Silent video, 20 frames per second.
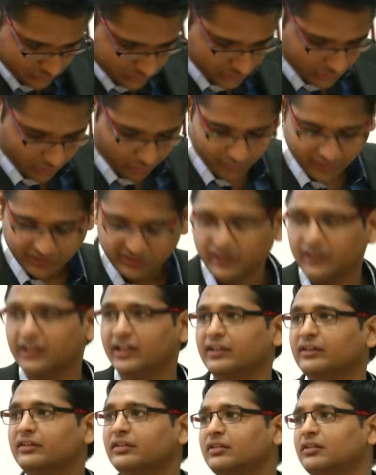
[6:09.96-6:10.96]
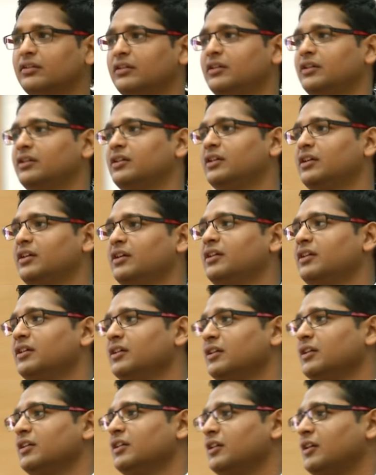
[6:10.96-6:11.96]
the question is
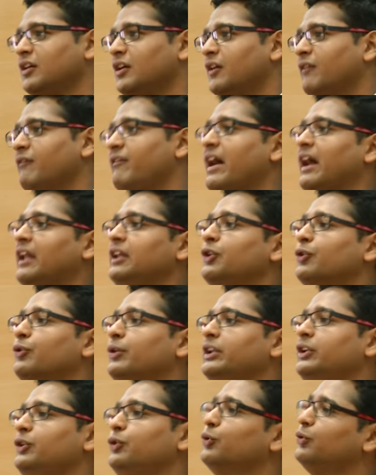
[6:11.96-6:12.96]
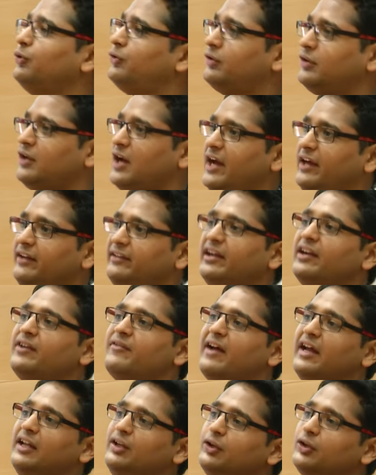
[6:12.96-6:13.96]
value in use. I said
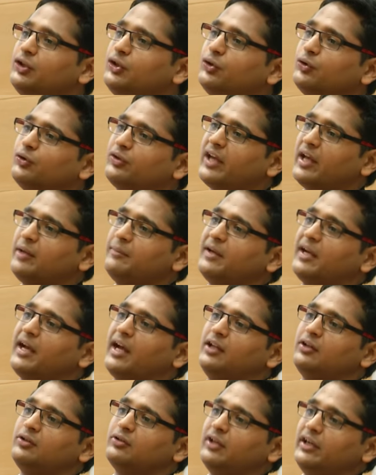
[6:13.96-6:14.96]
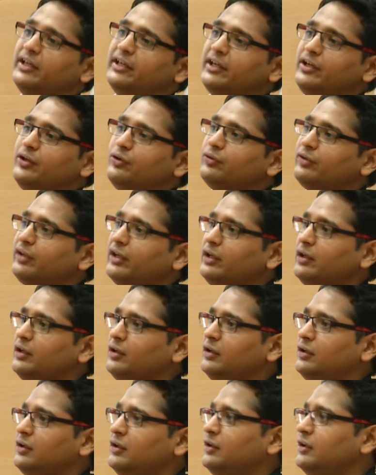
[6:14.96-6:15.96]
value in use can be calculated using
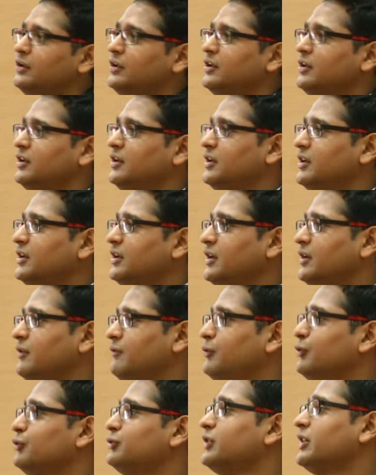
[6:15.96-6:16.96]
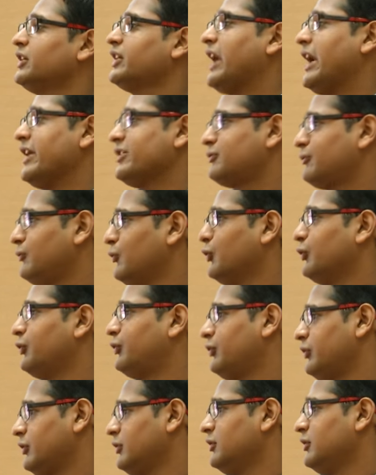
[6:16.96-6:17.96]
future cash
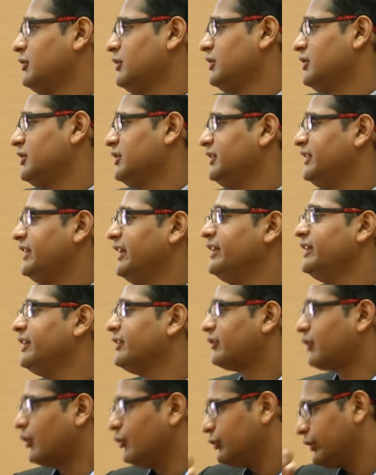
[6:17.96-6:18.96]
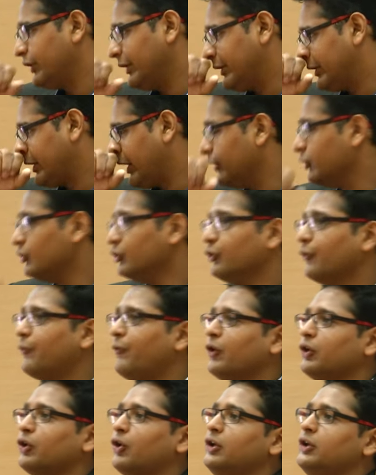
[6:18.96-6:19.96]
flows then discount it. Can you do
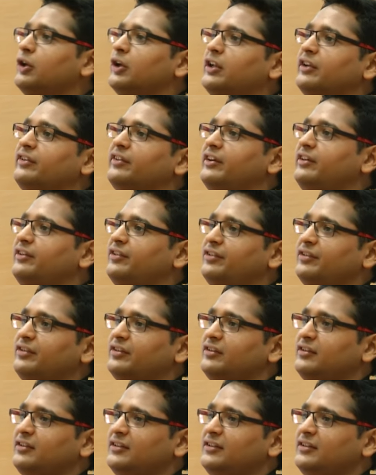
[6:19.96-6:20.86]
for all your assets?